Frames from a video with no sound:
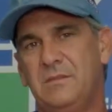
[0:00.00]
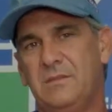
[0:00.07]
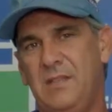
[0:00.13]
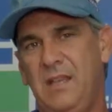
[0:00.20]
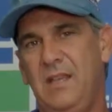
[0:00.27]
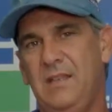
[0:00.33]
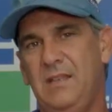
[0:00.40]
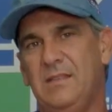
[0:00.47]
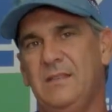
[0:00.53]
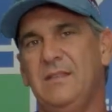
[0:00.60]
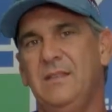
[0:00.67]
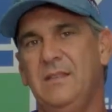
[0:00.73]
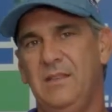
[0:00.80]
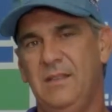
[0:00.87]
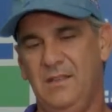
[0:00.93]
tank
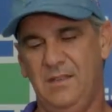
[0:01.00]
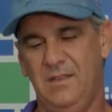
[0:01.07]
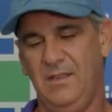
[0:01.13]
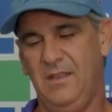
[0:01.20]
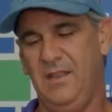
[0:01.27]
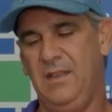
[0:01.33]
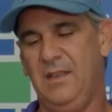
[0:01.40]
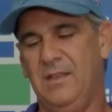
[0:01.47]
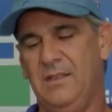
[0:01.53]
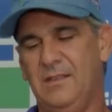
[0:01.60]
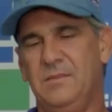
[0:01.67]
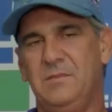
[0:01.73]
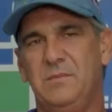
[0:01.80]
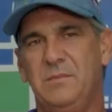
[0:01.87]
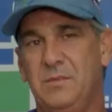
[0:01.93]

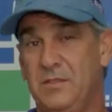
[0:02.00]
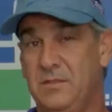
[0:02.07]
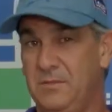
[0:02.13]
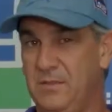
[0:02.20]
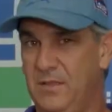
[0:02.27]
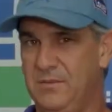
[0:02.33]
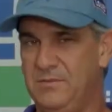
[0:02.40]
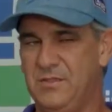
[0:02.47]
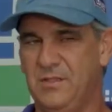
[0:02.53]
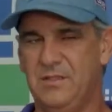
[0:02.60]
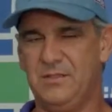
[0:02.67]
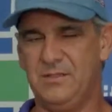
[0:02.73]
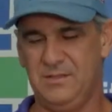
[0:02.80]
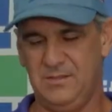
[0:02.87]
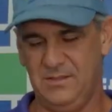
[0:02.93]
and put some gloves
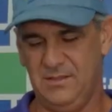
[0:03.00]
on,